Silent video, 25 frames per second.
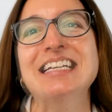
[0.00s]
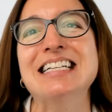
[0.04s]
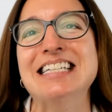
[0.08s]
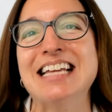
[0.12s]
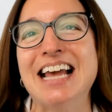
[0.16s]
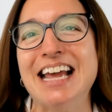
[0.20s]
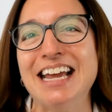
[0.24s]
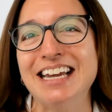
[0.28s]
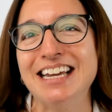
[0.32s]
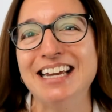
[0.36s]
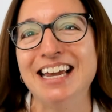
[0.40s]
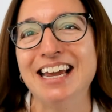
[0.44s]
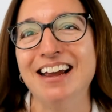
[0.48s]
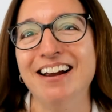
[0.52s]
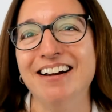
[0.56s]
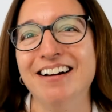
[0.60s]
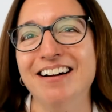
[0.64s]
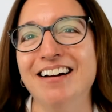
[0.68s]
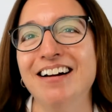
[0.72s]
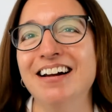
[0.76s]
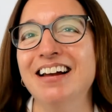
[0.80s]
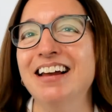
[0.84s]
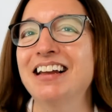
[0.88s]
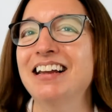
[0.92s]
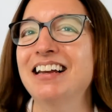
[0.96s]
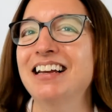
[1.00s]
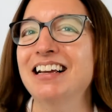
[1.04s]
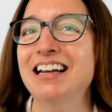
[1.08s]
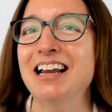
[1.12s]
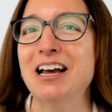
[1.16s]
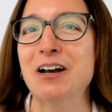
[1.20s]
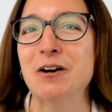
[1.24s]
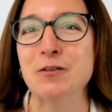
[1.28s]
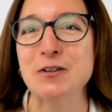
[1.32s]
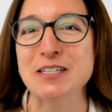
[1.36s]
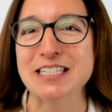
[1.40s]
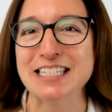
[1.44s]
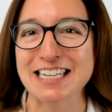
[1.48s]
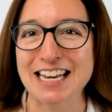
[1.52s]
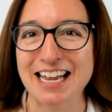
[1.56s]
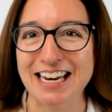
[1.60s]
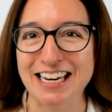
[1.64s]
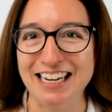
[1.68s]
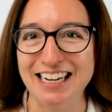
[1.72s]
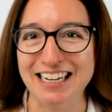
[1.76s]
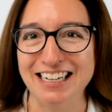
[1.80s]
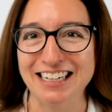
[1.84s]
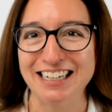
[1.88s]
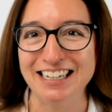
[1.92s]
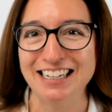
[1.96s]
Take care and good luck with
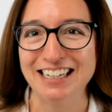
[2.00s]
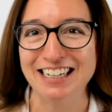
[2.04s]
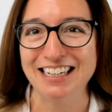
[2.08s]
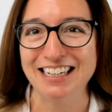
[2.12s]
studying.